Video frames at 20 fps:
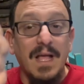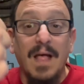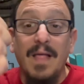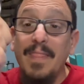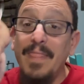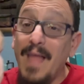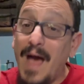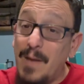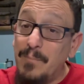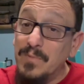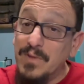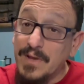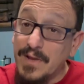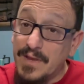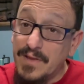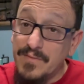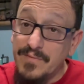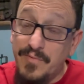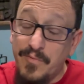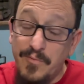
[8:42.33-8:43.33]
I'm
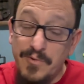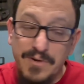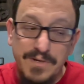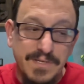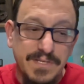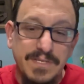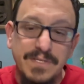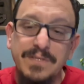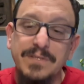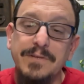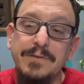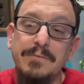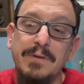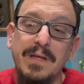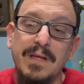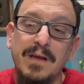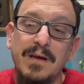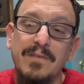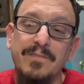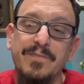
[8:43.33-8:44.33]
looking forward to
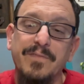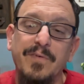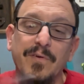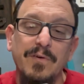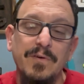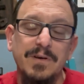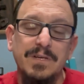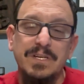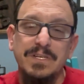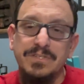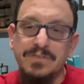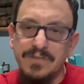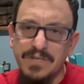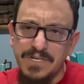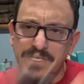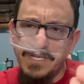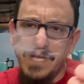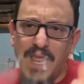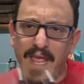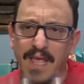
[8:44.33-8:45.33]
doing a full
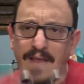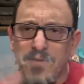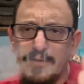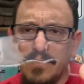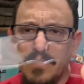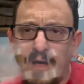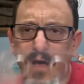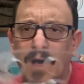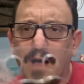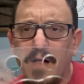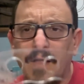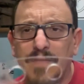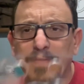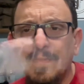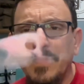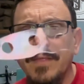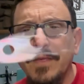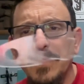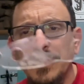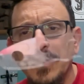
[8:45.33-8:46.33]
construction handle
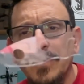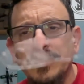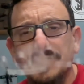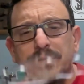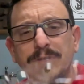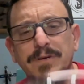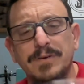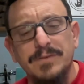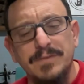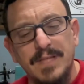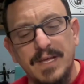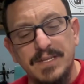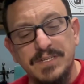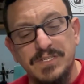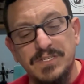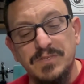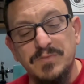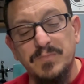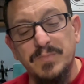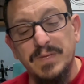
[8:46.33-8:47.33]
on the yoke dough. That
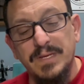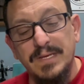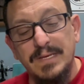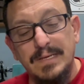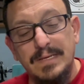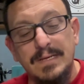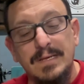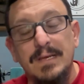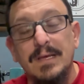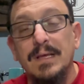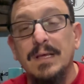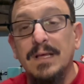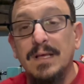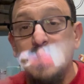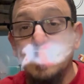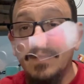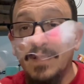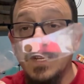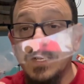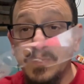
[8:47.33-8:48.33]
should be
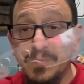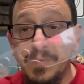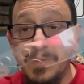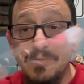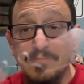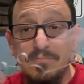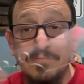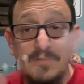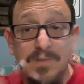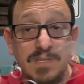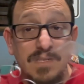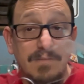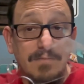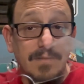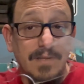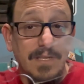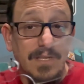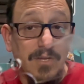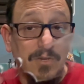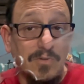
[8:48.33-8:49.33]
really,
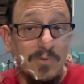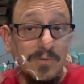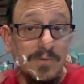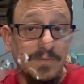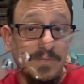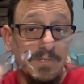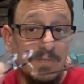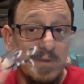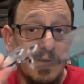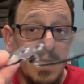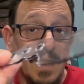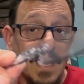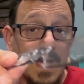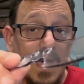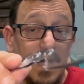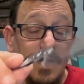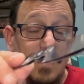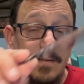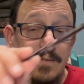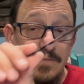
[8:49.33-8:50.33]
really cool. So I
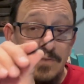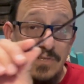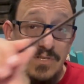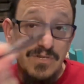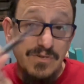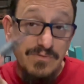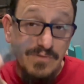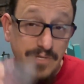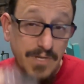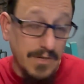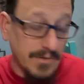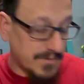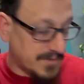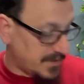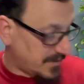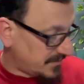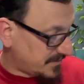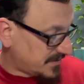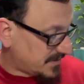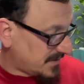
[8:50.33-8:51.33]
got 2 yoke
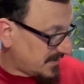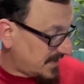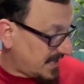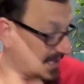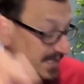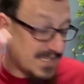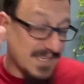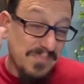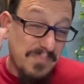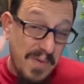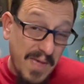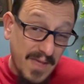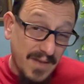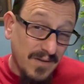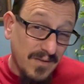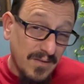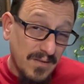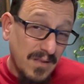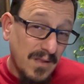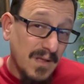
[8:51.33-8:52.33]
doughs. So that's a
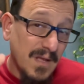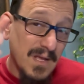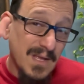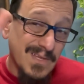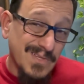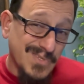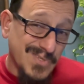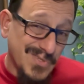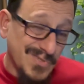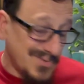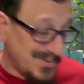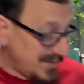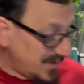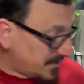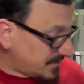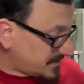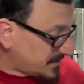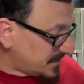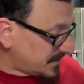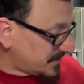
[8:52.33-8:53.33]
pedal, 2
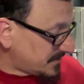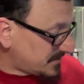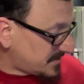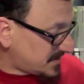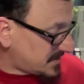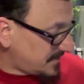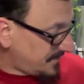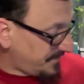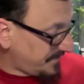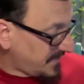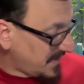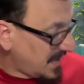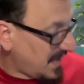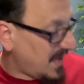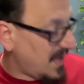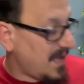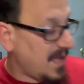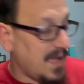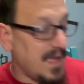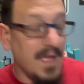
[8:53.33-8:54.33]
yoke doughs.
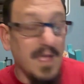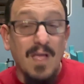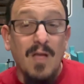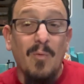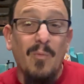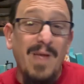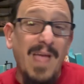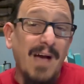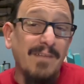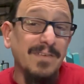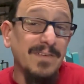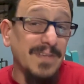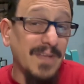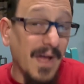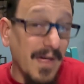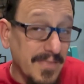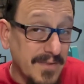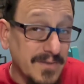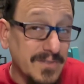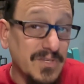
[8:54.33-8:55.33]
We have
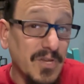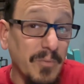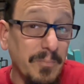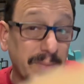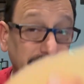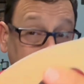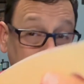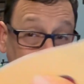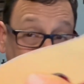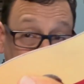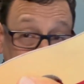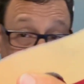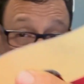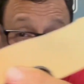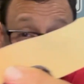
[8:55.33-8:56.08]
another Tobico,